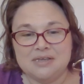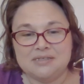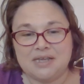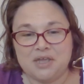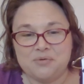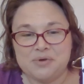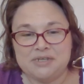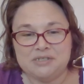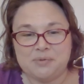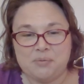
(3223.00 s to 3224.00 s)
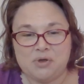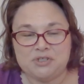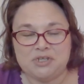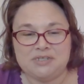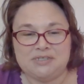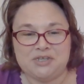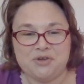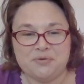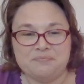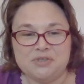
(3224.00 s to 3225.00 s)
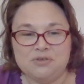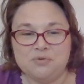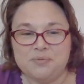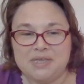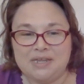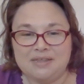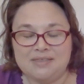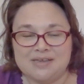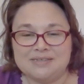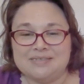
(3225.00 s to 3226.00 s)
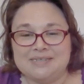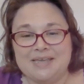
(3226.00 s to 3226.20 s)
second one to my project. So you will be getting this.